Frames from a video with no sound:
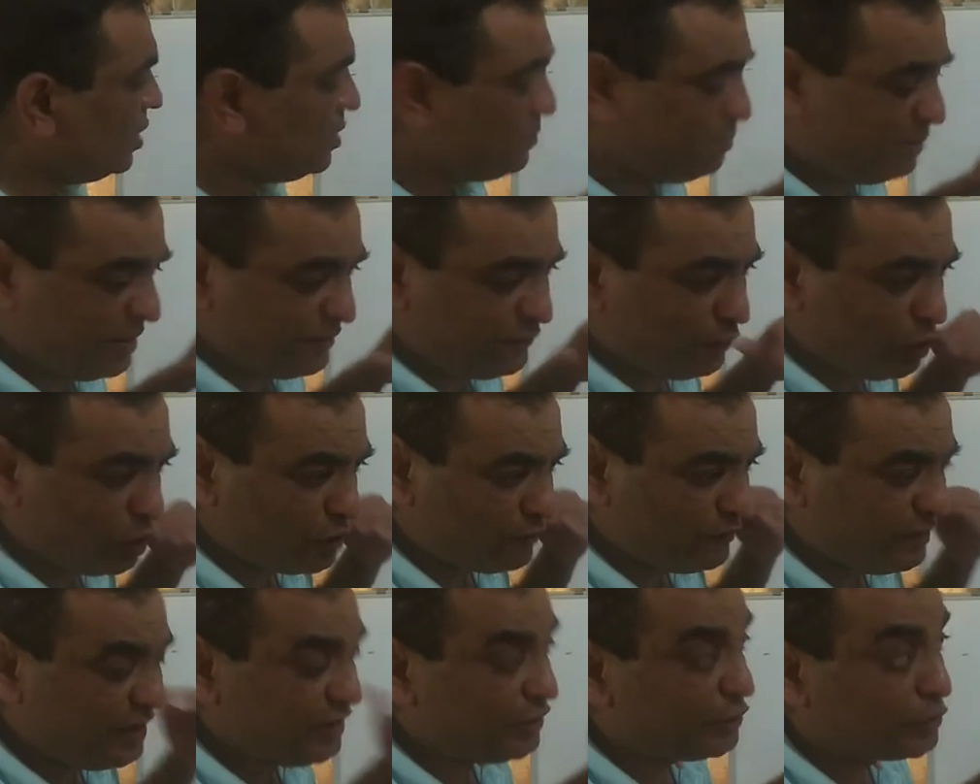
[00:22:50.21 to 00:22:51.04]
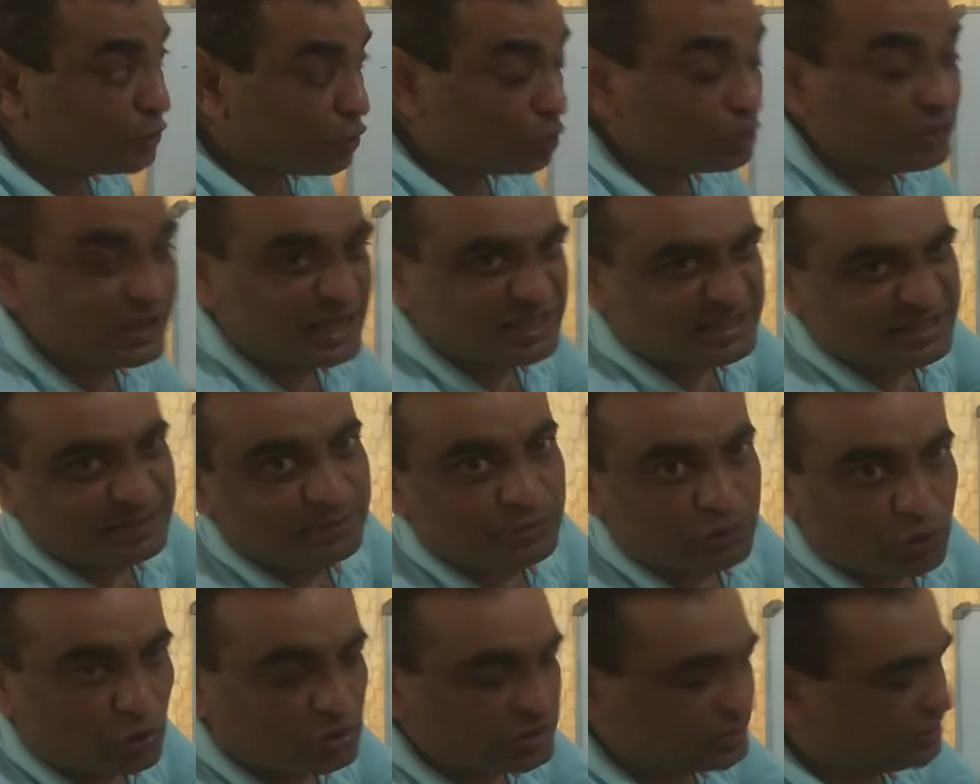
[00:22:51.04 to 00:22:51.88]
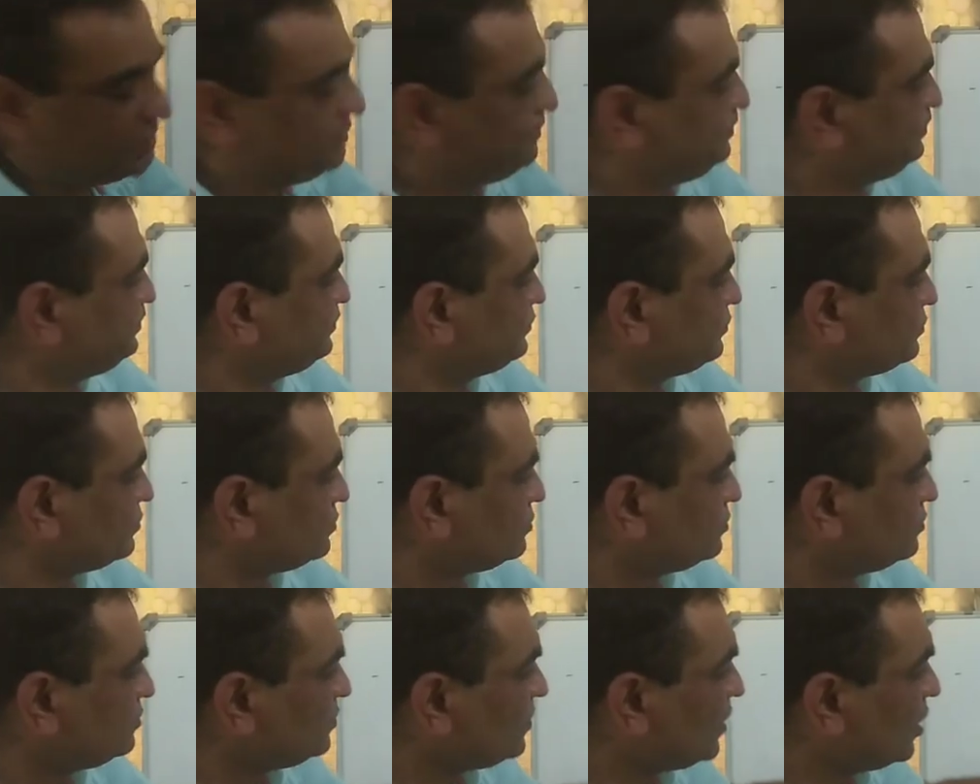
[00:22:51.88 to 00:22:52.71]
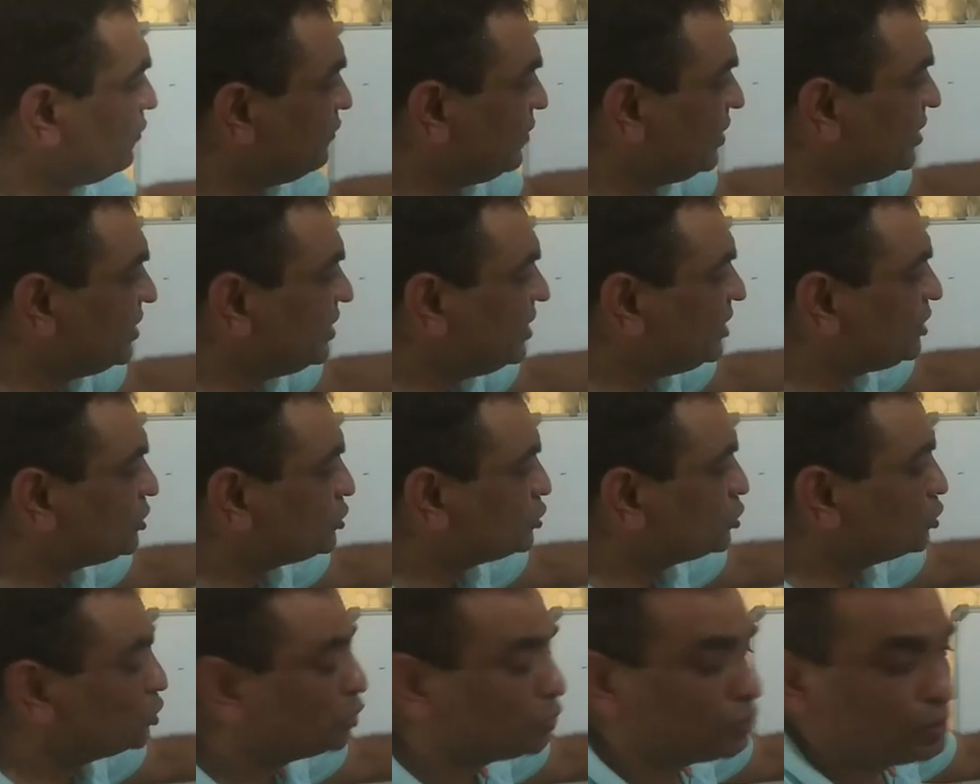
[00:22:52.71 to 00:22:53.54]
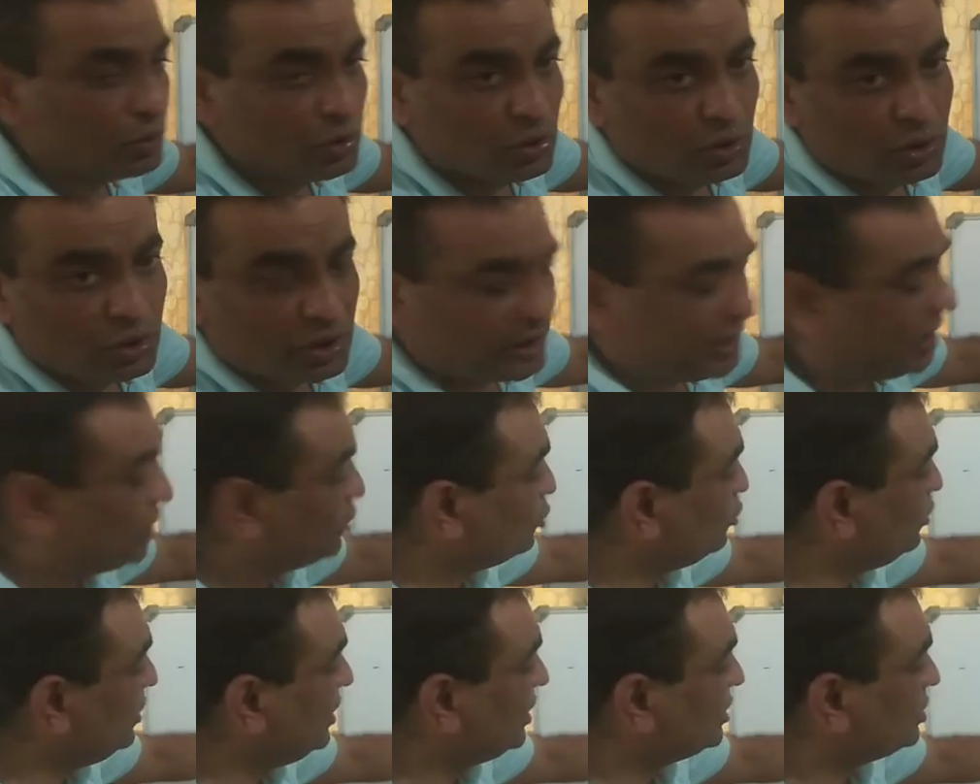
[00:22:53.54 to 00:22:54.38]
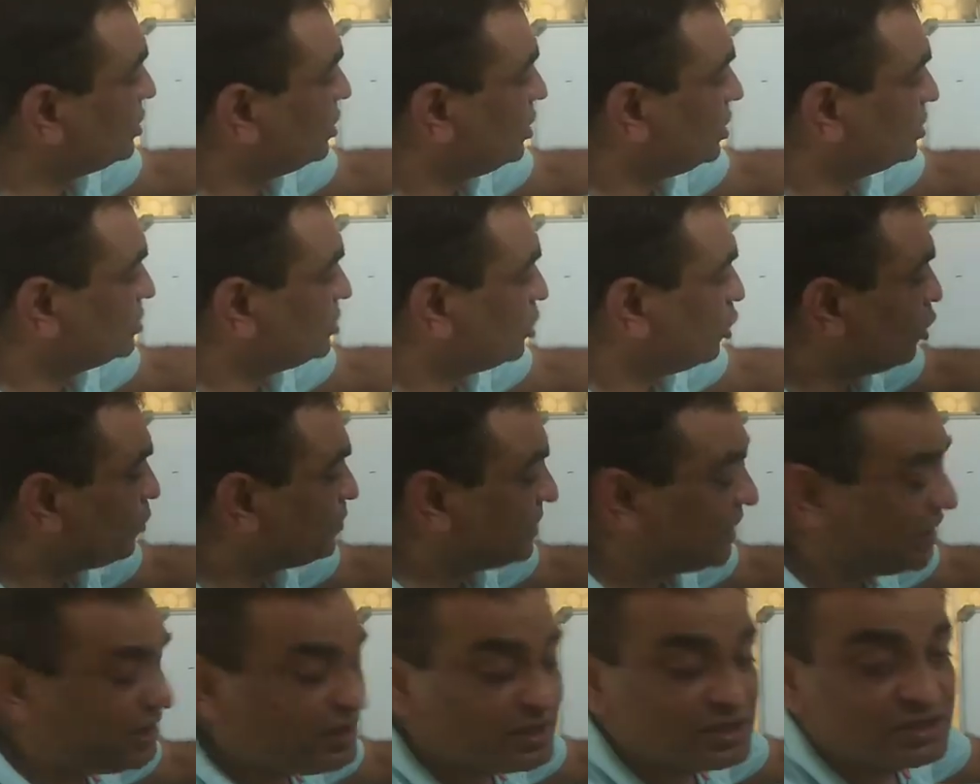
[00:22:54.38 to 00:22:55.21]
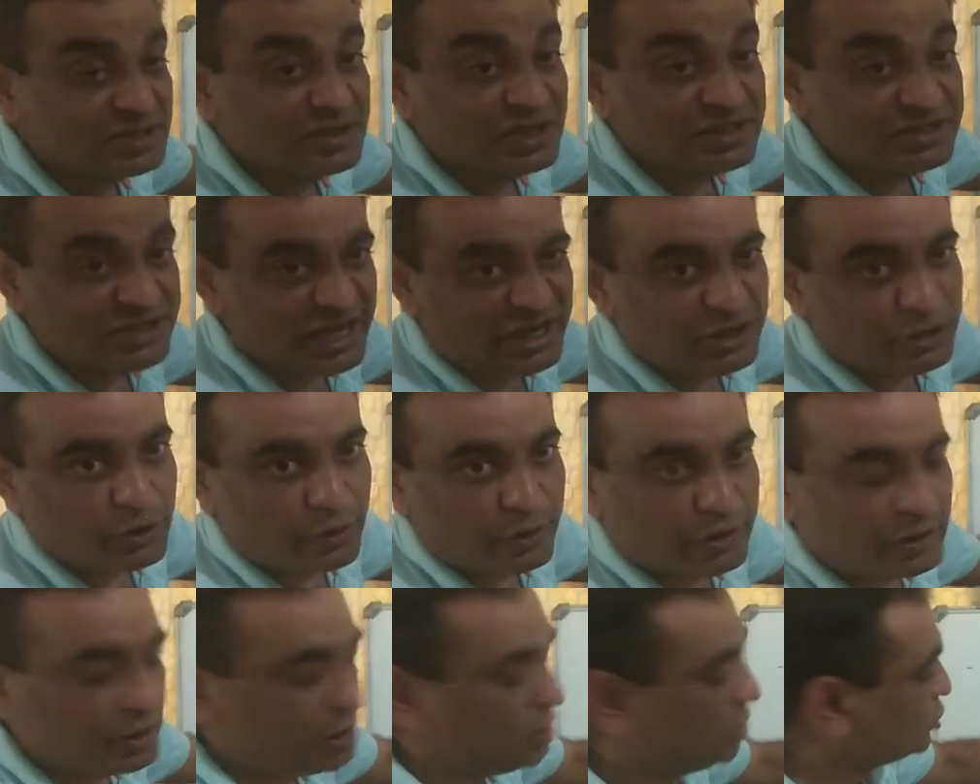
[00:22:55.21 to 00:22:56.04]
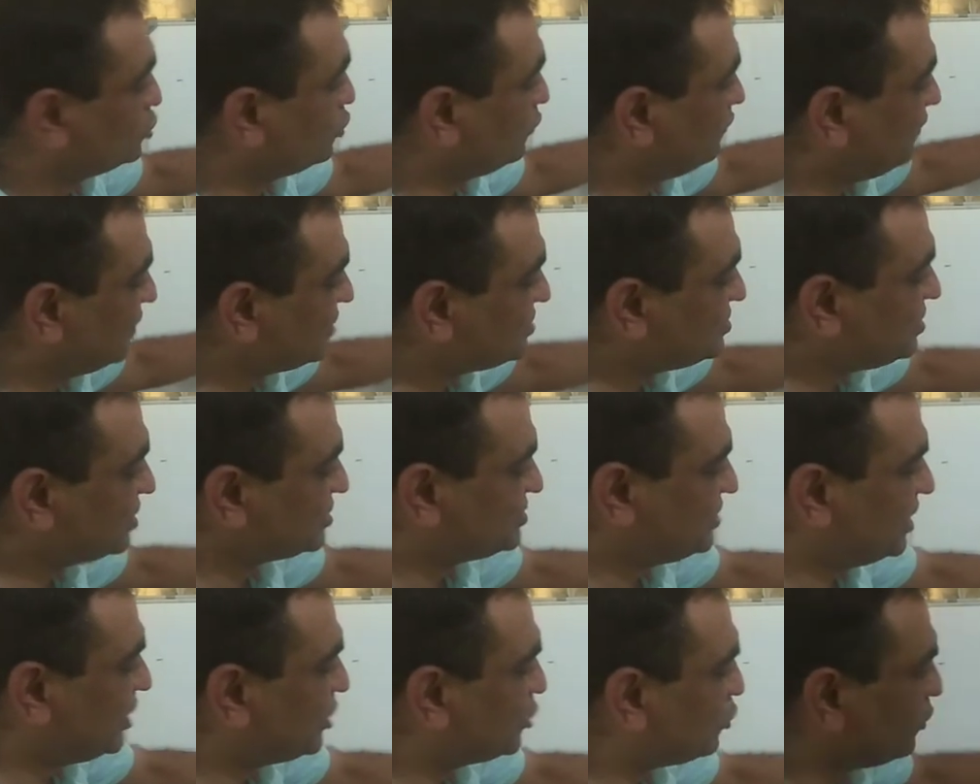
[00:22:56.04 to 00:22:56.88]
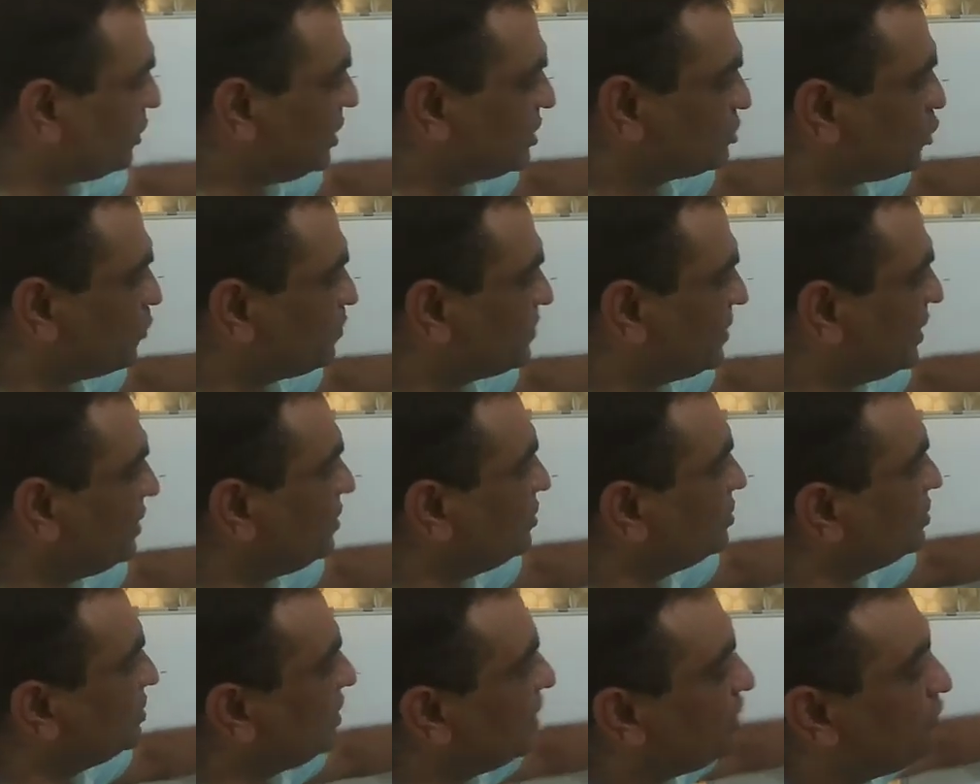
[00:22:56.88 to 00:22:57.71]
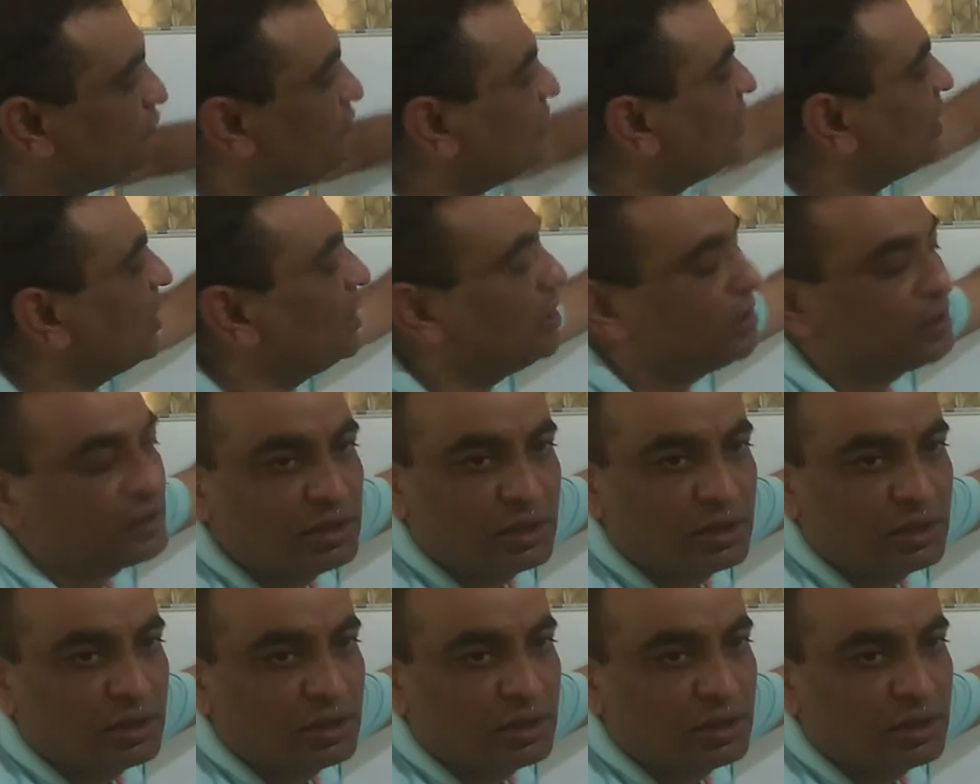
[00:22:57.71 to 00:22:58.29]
before we draw the asymptotes, we need to obtain the centroid. So once the centroid is obtained, then we can